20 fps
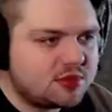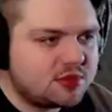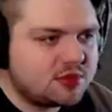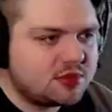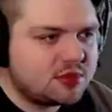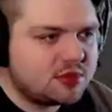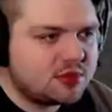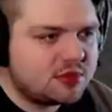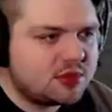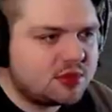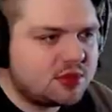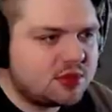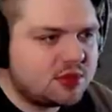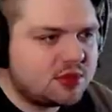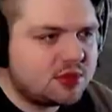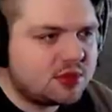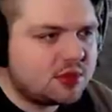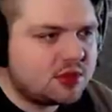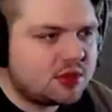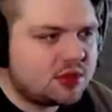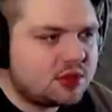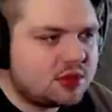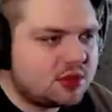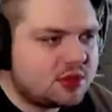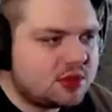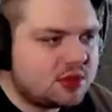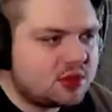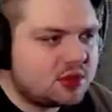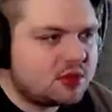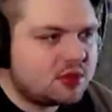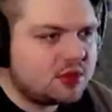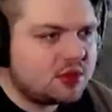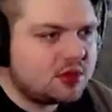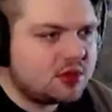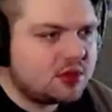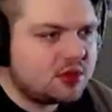No one is speaking in this clip.